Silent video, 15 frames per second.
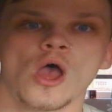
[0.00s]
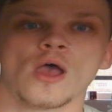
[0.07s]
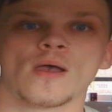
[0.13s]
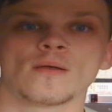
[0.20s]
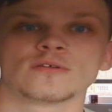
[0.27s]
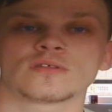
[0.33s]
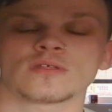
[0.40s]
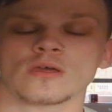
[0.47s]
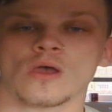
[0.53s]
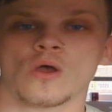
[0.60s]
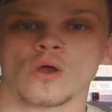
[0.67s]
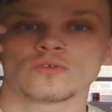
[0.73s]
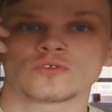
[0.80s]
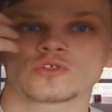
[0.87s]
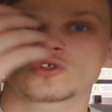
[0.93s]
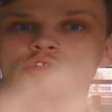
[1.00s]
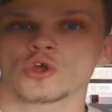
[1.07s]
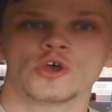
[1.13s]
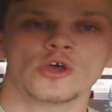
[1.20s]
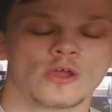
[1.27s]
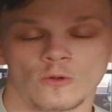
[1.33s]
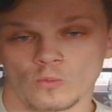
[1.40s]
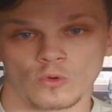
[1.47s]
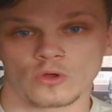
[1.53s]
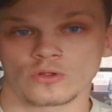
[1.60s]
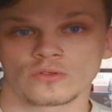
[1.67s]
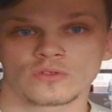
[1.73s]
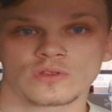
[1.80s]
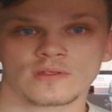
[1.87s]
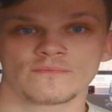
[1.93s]
And certain
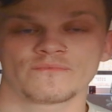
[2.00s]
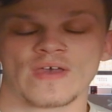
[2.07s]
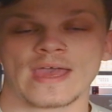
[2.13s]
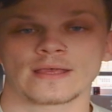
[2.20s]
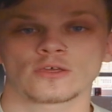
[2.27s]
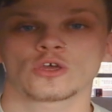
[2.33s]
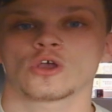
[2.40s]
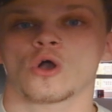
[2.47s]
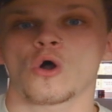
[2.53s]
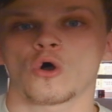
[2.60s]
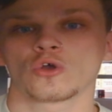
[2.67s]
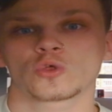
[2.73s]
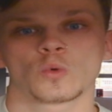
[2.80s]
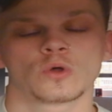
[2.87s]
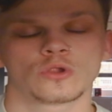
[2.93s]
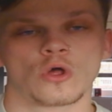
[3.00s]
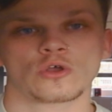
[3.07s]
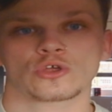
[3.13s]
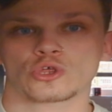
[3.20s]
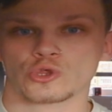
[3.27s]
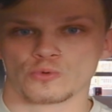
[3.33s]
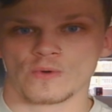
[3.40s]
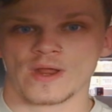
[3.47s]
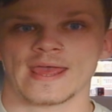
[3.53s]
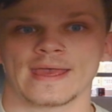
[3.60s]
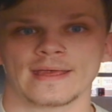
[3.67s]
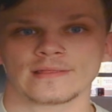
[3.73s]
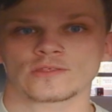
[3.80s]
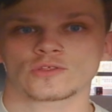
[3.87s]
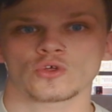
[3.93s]
ones then can also unlock traits.